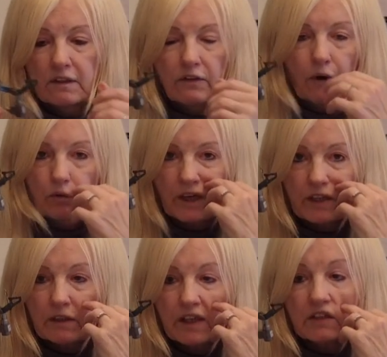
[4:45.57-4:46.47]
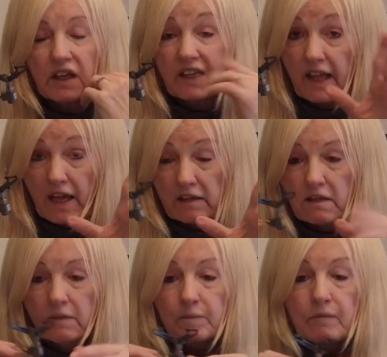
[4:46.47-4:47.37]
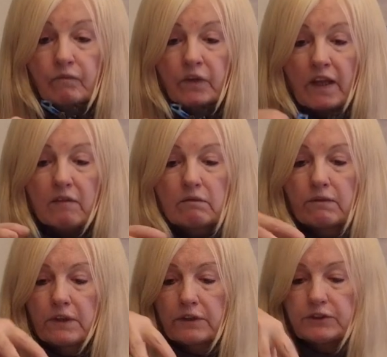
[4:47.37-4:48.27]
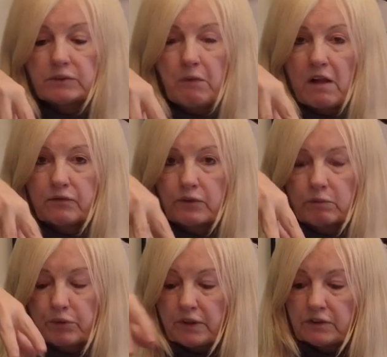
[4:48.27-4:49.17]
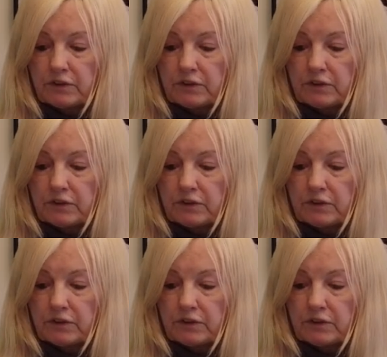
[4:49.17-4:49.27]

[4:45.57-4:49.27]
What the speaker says: No regulator. Again. And very small footprint.